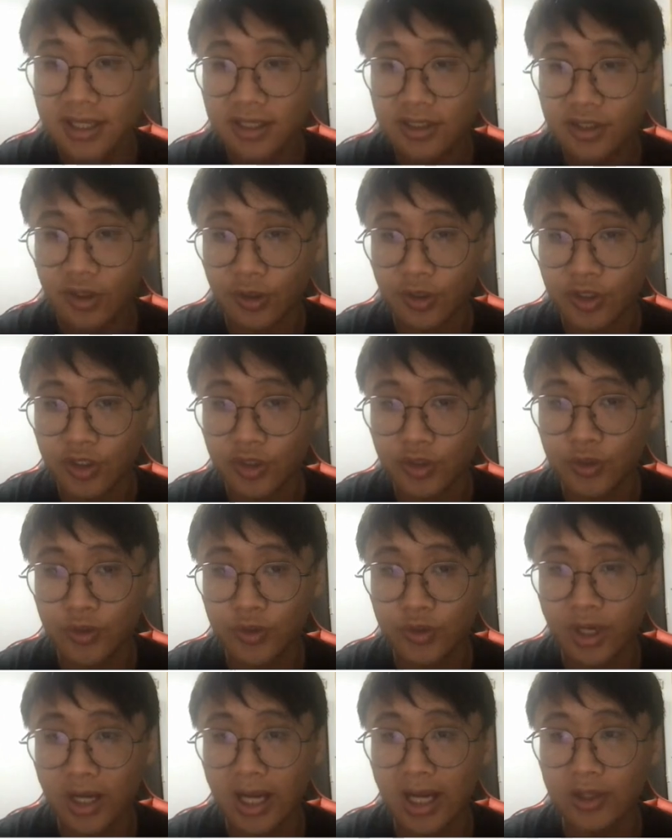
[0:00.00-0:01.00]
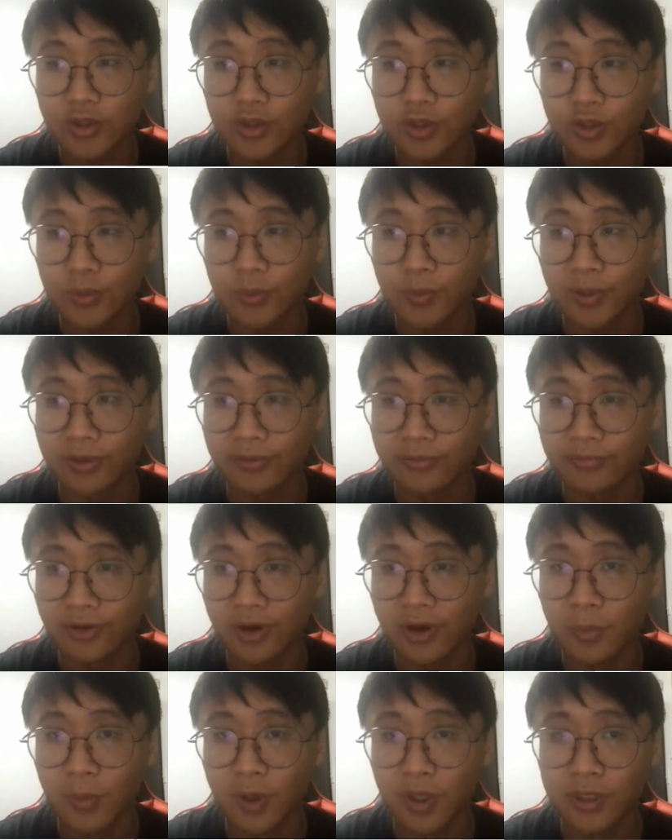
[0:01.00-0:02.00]
So you try to
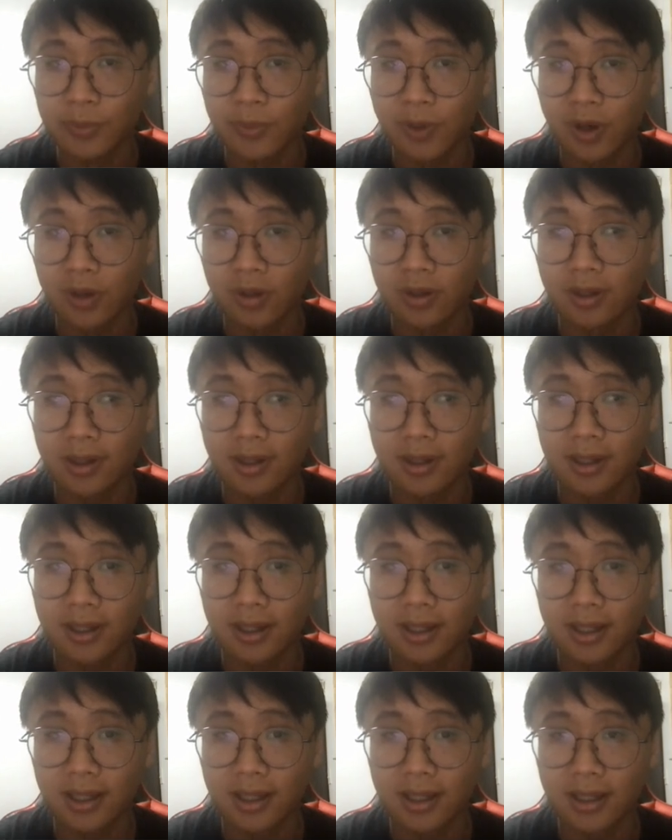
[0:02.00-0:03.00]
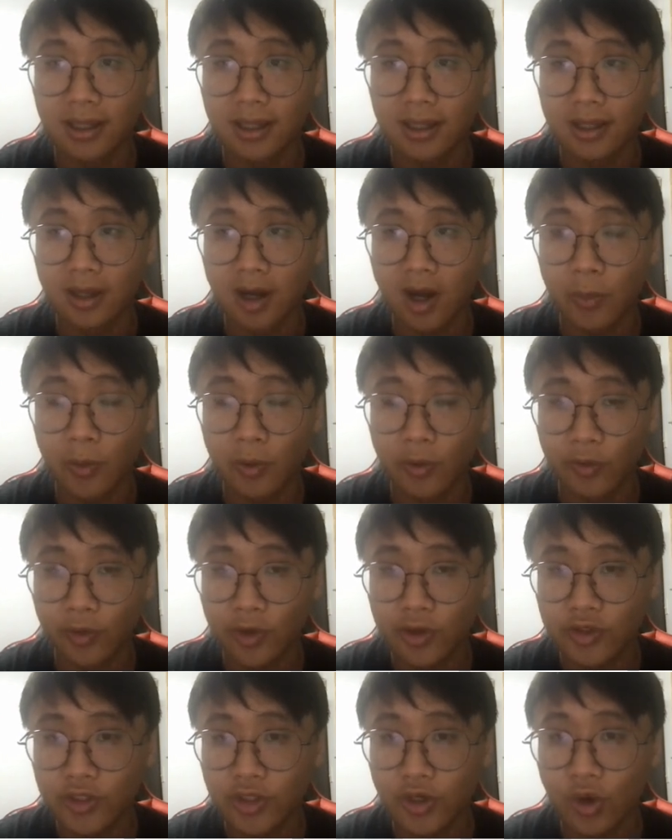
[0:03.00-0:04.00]
perform multiple
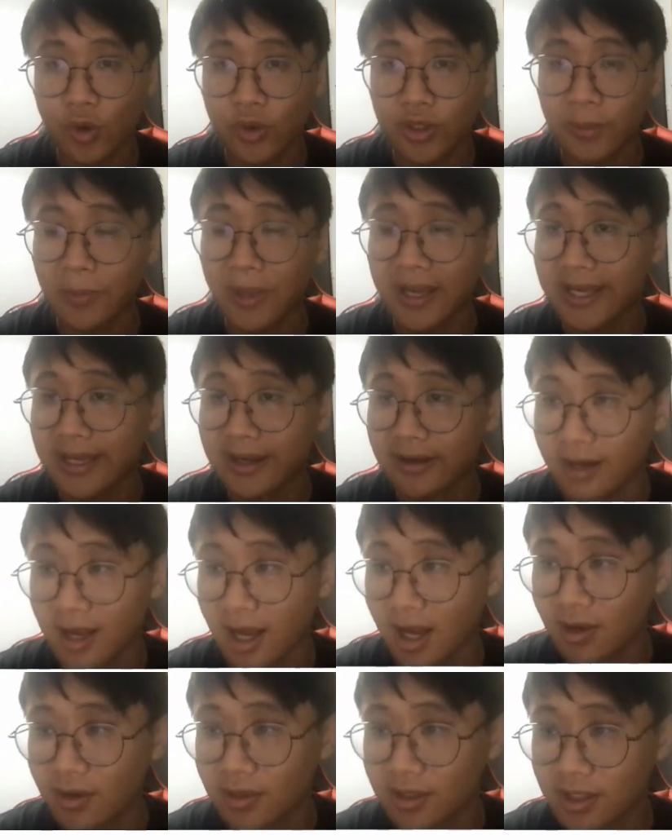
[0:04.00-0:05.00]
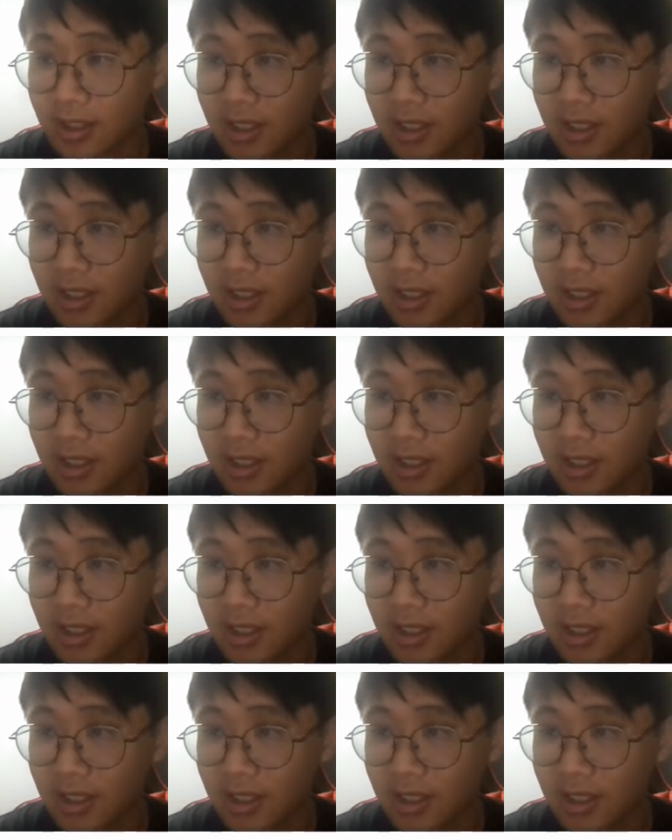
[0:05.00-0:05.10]
operation on the banking account.